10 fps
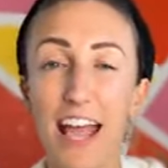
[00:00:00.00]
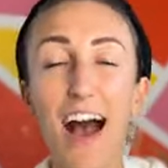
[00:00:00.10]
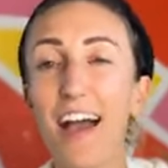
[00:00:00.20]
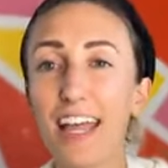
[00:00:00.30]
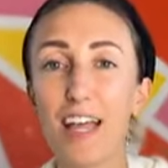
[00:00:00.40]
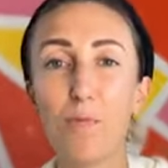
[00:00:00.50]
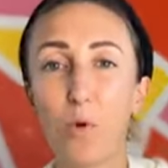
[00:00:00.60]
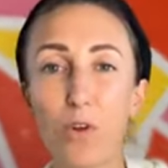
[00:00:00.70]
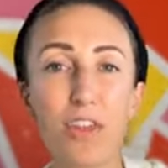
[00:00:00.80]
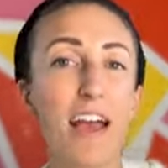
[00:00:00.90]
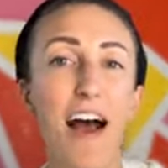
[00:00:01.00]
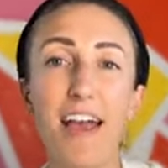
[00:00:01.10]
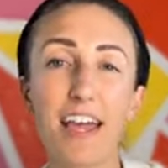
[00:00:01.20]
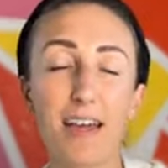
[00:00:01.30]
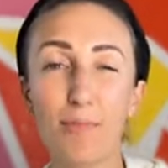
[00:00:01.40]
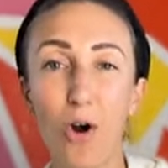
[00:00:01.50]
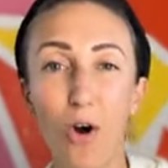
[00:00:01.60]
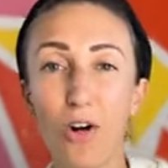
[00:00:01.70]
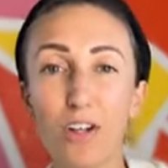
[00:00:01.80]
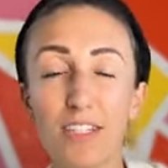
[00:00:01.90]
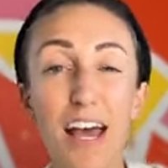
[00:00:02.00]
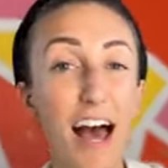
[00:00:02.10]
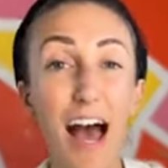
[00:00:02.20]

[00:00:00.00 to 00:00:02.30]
I am worthy. I am called.